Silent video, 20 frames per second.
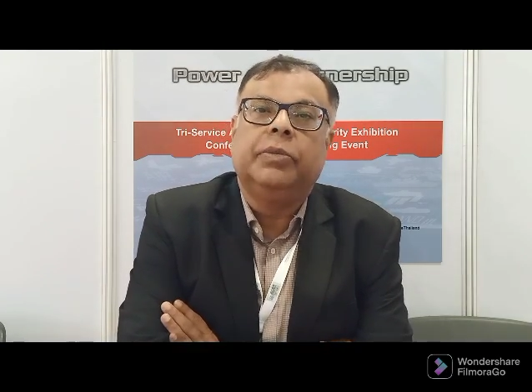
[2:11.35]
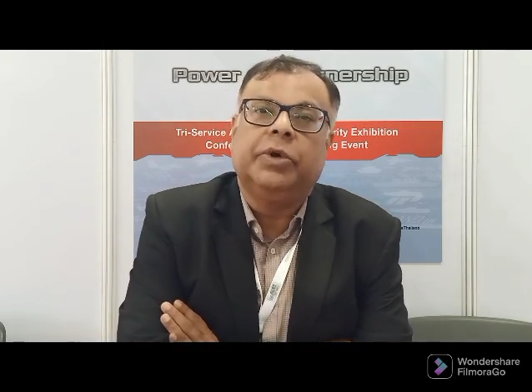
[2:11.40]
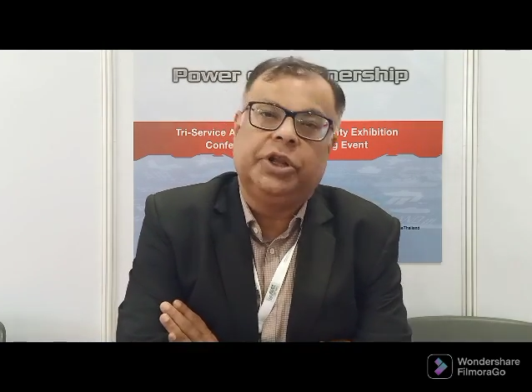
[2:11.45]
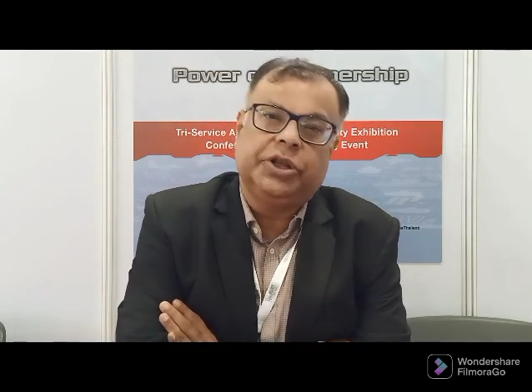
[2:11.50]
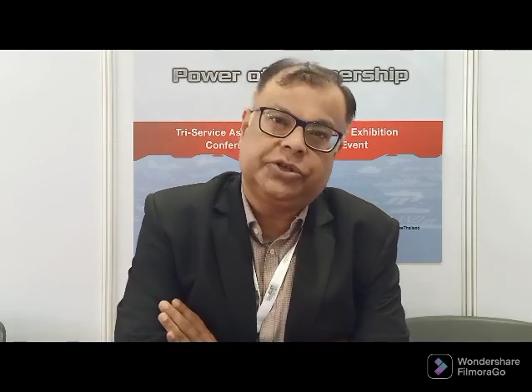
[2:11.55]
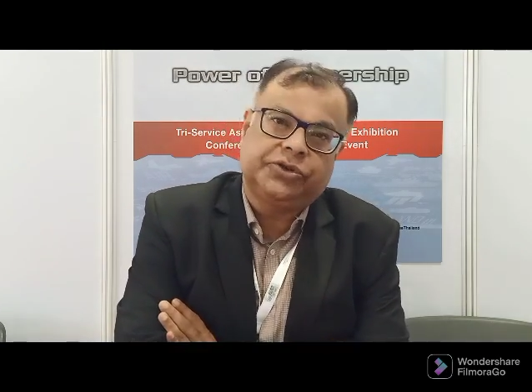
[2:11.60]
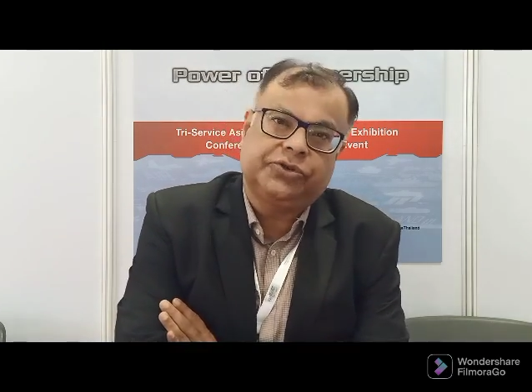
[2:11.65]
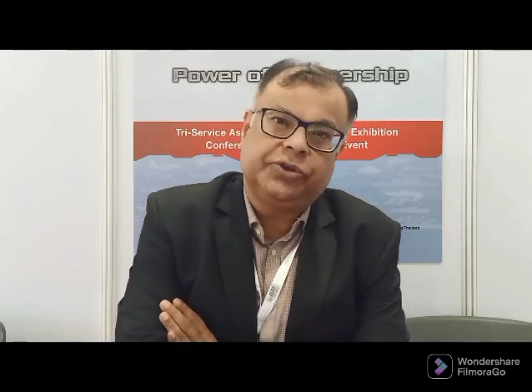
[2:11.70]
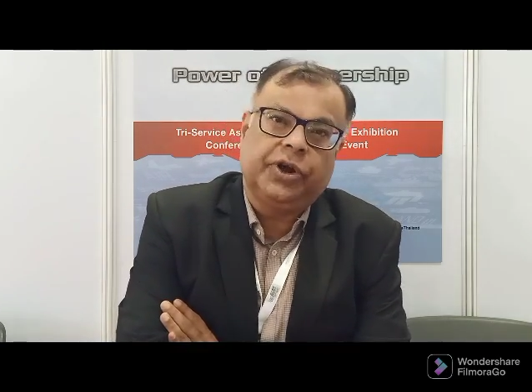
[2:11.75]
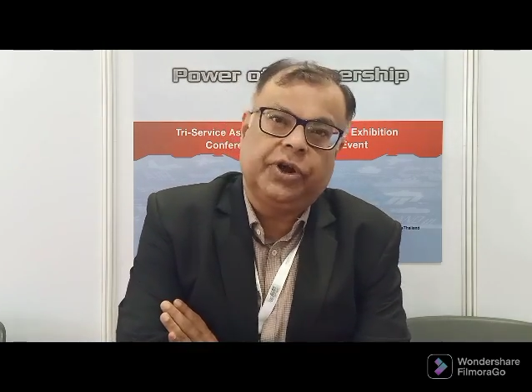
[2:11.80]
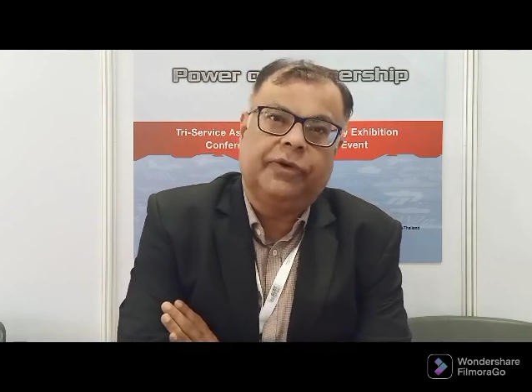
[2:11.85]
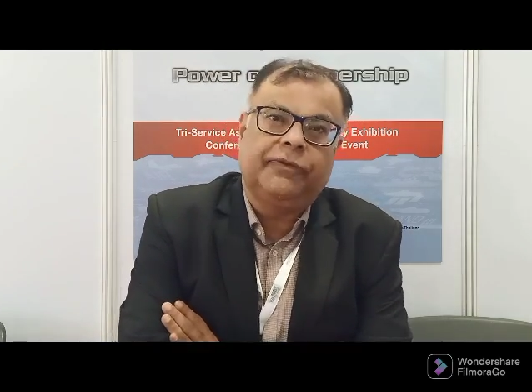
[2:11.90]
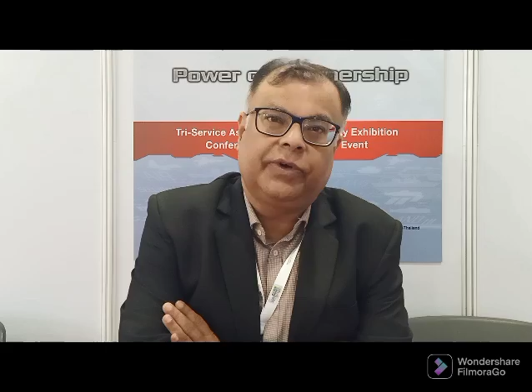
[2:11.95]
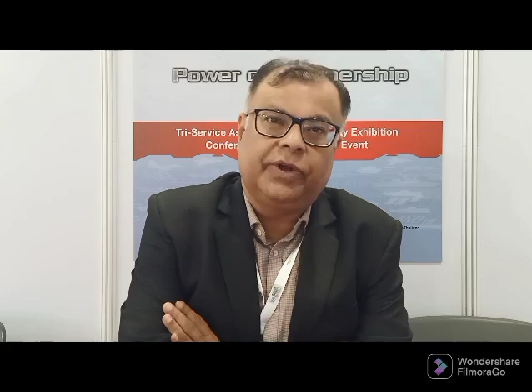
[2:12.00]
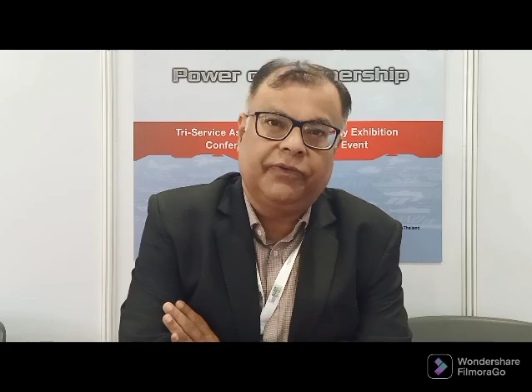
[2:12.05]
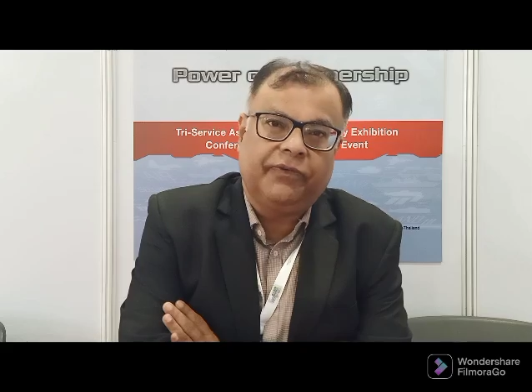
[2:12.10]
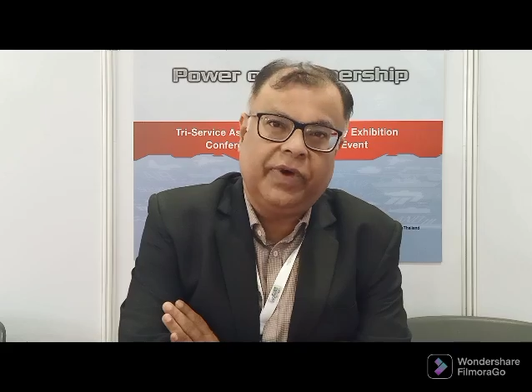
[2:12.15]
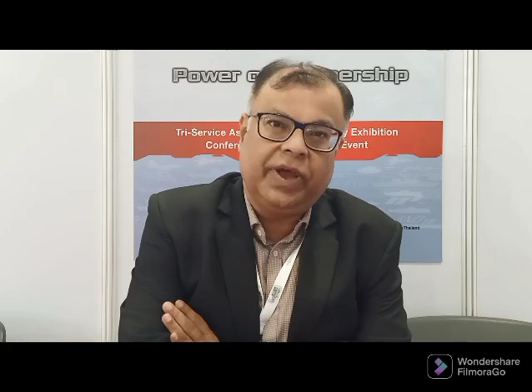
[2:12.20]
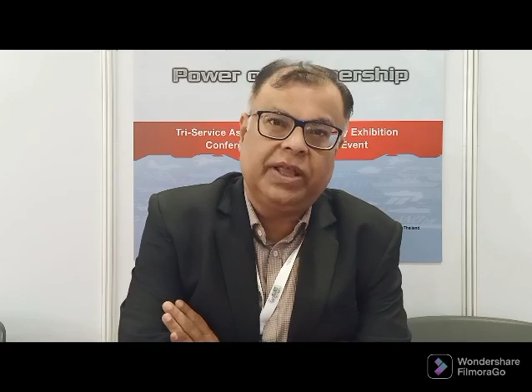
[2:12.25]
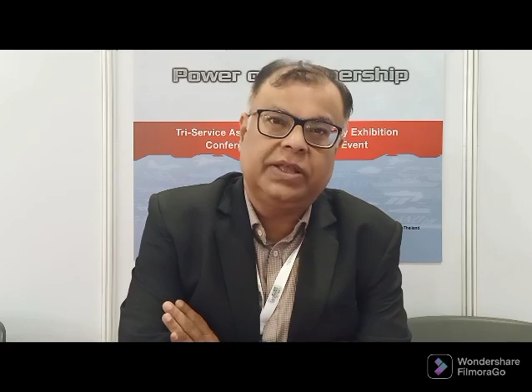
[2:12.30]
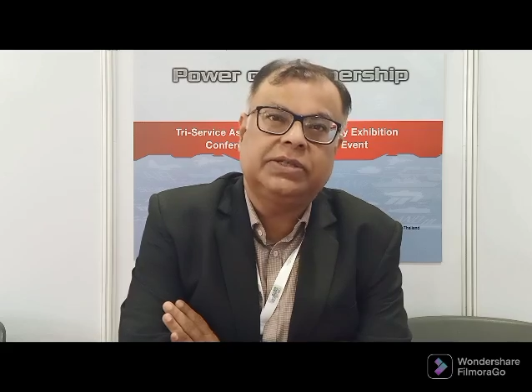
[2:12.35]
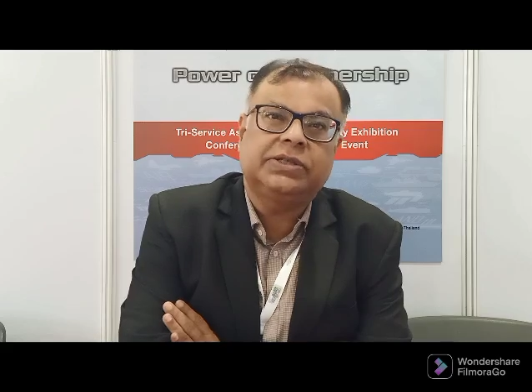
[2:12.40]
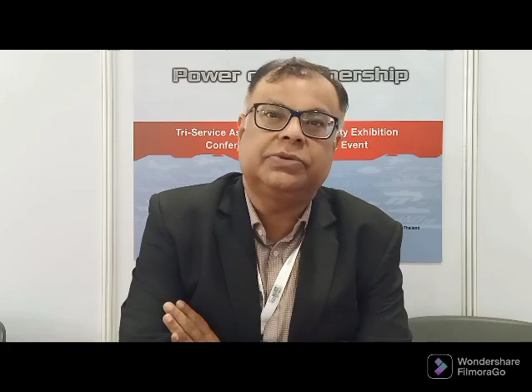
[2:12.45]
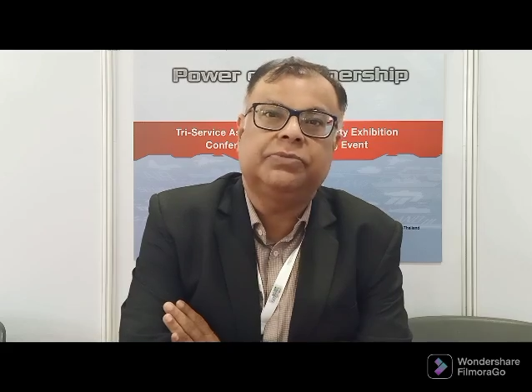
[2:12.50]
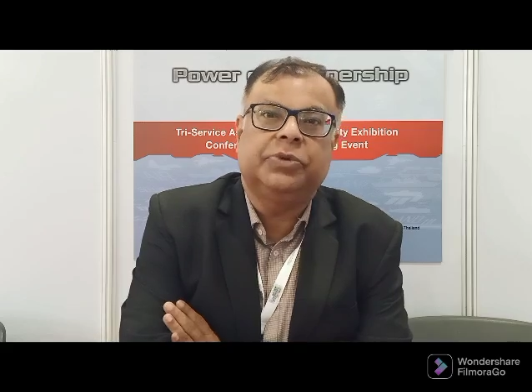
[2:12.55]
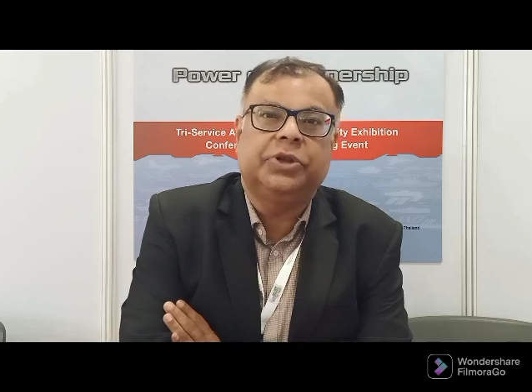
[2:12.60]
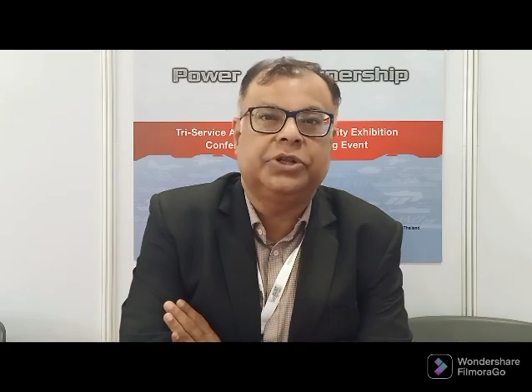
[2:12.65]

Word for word: Ministry of Defense,